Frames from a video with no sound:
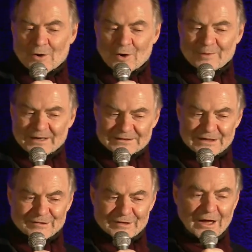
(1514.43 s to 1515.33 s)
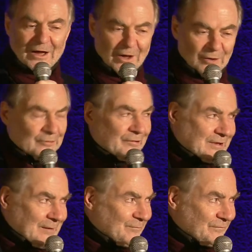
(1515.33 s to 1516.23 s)
Orban is a whole
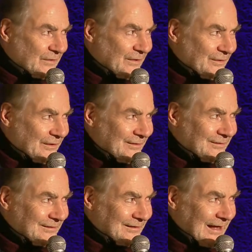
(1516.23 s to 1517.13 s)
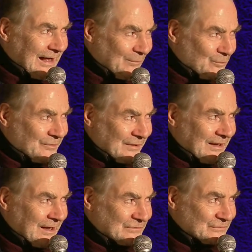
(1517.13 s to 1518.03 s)
step further. I would
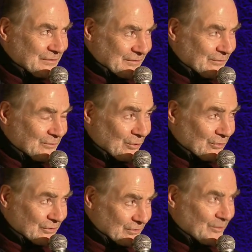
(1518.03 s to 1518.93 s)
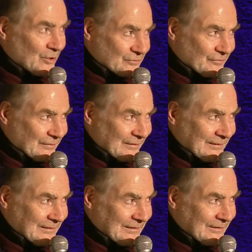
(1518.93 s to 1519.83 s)
say Hungary is no longer a democracy.
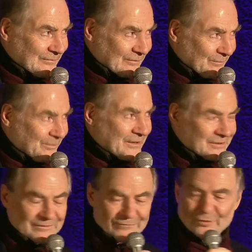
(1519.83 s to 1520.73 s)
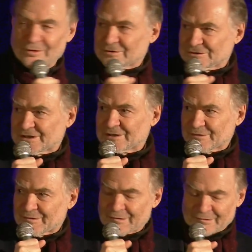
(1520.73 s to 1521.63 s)
It's a competitive
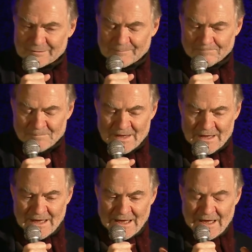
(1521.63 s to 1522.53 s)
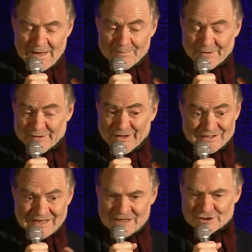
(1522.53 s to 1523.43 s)
authoritarian system. But the
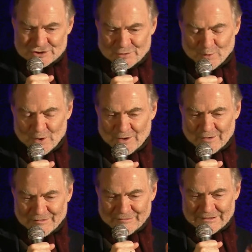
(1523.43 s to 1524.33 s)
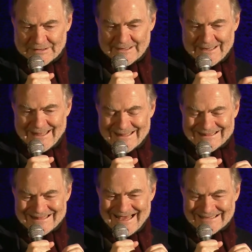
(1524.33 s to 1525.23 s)
danger was
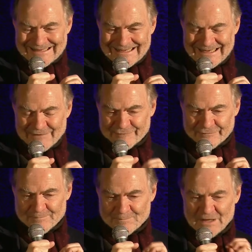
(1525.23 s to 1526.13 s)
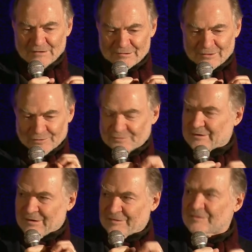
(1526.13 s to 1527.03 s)
that if peace got
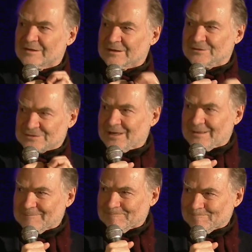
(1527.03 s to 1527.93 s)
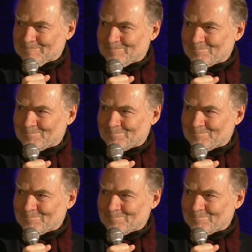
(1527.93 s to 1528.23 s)
the third term,